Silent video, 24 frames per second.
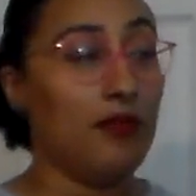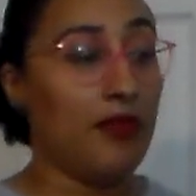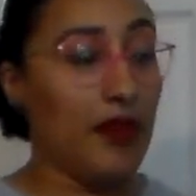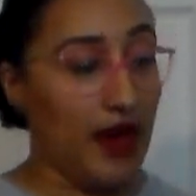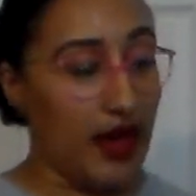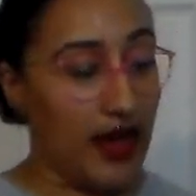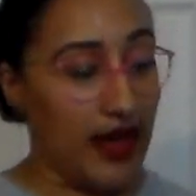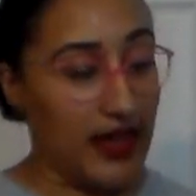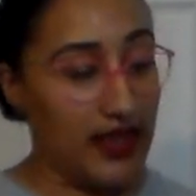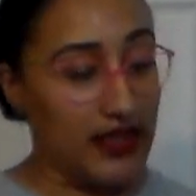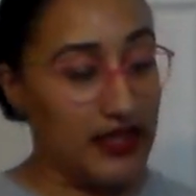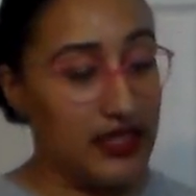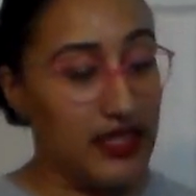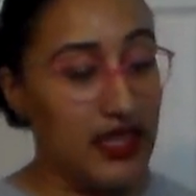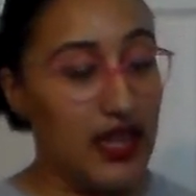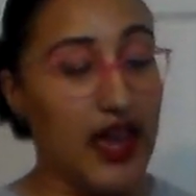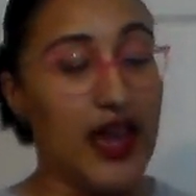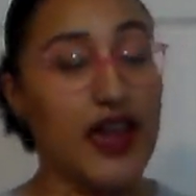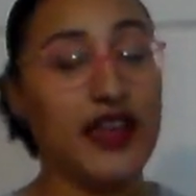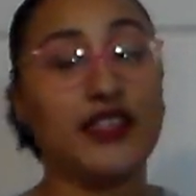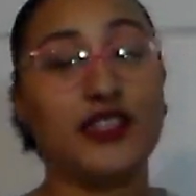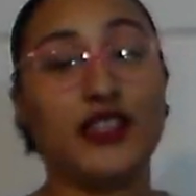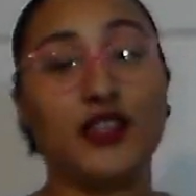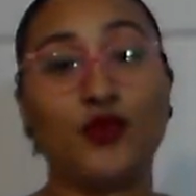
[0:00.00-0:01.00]
but
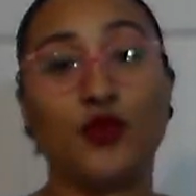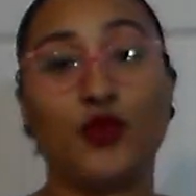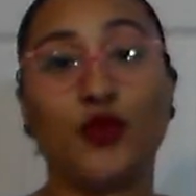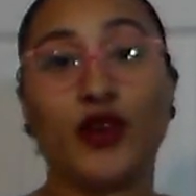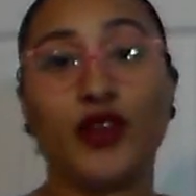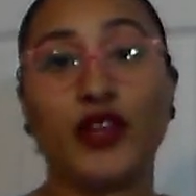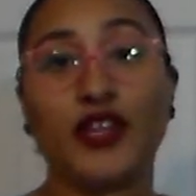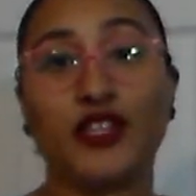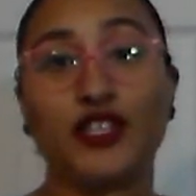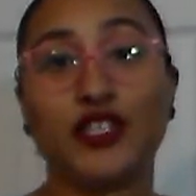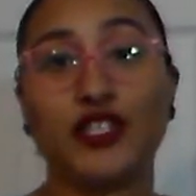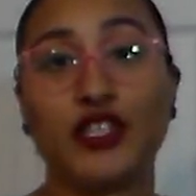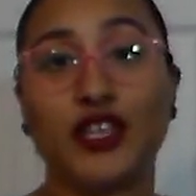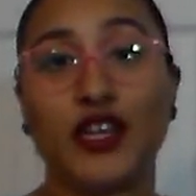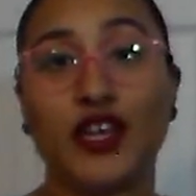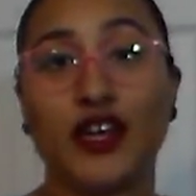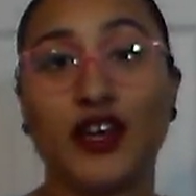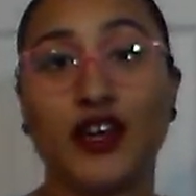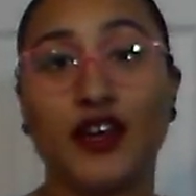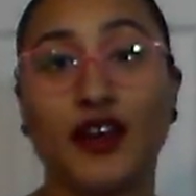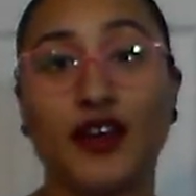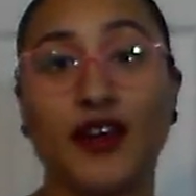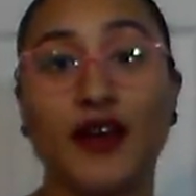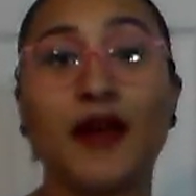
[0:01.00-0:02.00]
I did want to
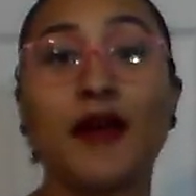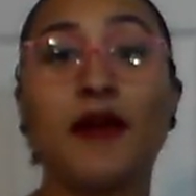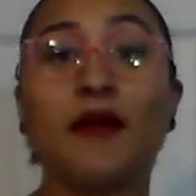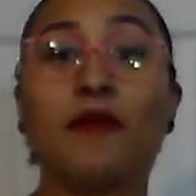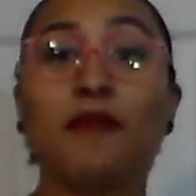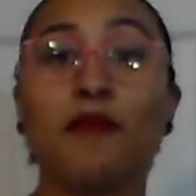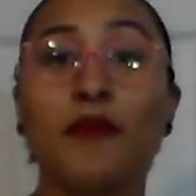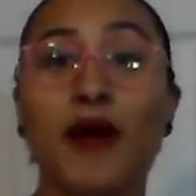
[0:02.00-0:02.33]
share